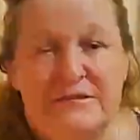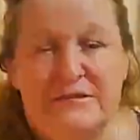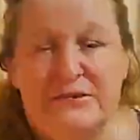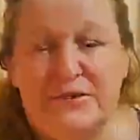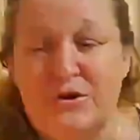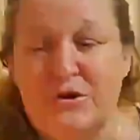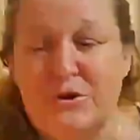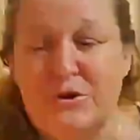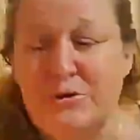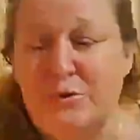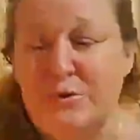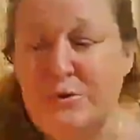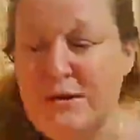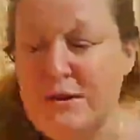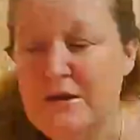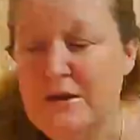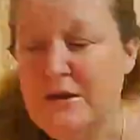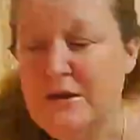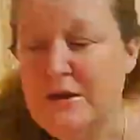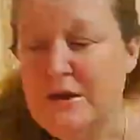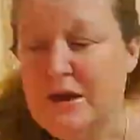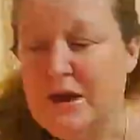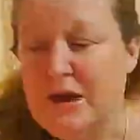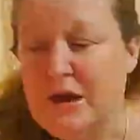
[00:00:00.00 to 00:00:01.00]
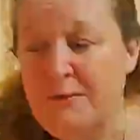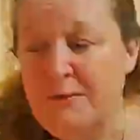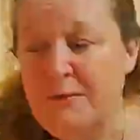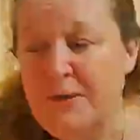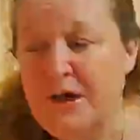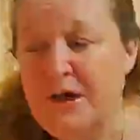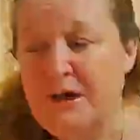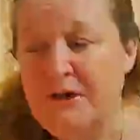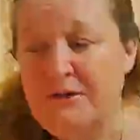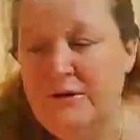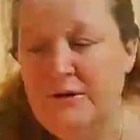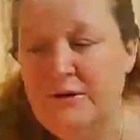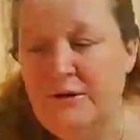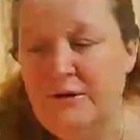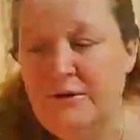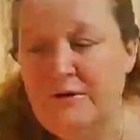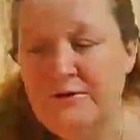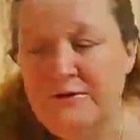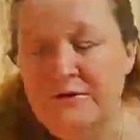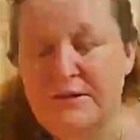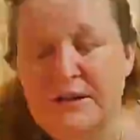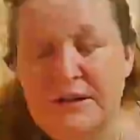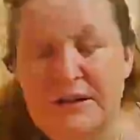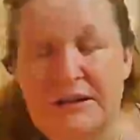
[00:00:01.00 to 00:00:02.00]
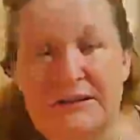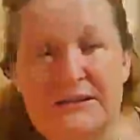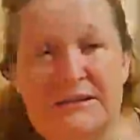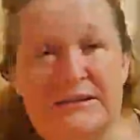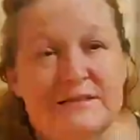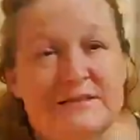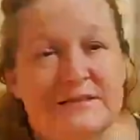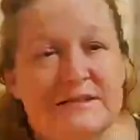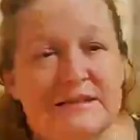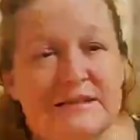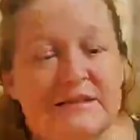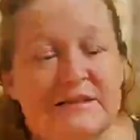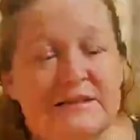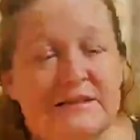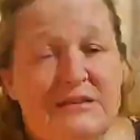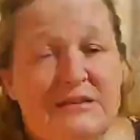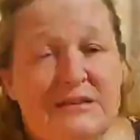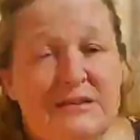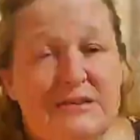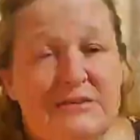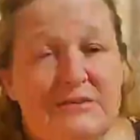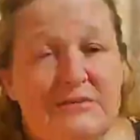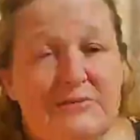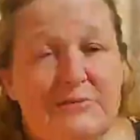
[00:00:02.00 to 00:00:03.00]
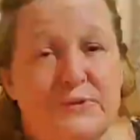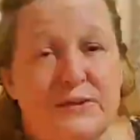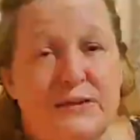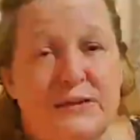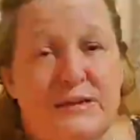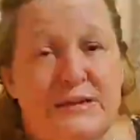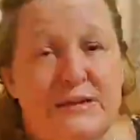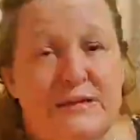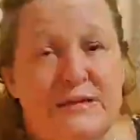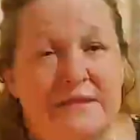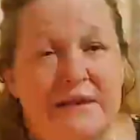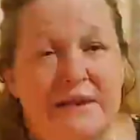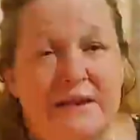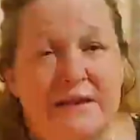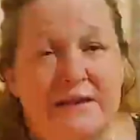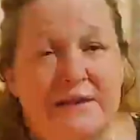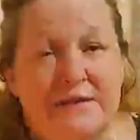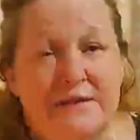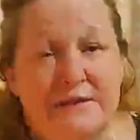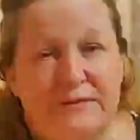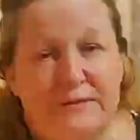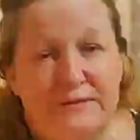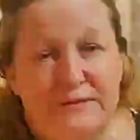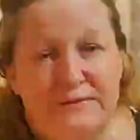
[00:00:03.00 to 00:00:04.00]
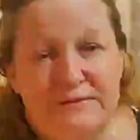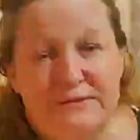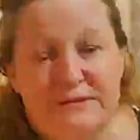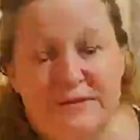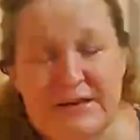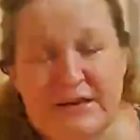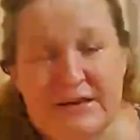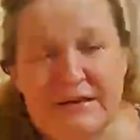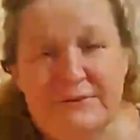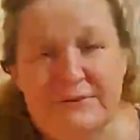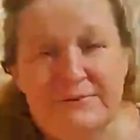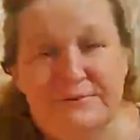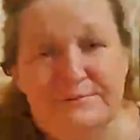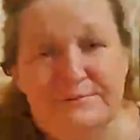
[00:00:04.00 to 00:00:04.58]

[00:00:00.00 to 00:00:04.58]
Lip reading: So come on over and let's continue the reading there. See ya.